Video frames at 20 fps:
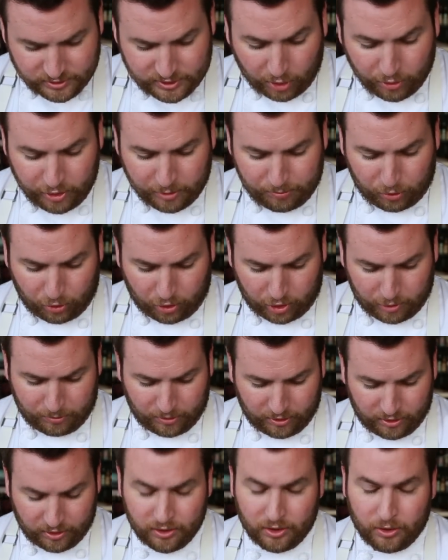so
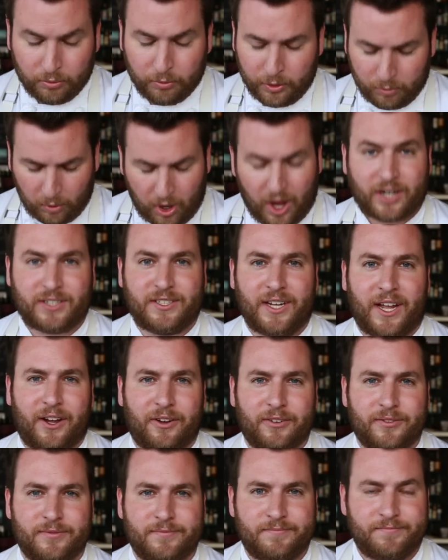deplorable, we walked
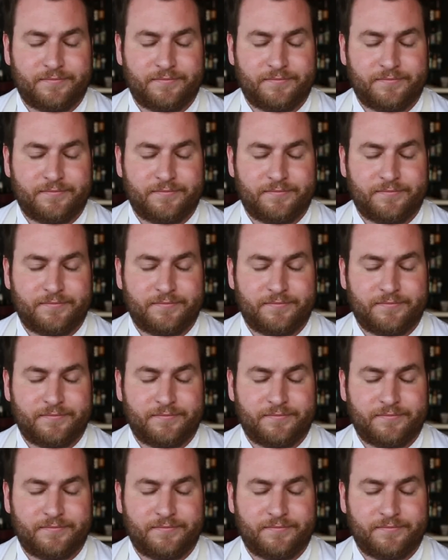out.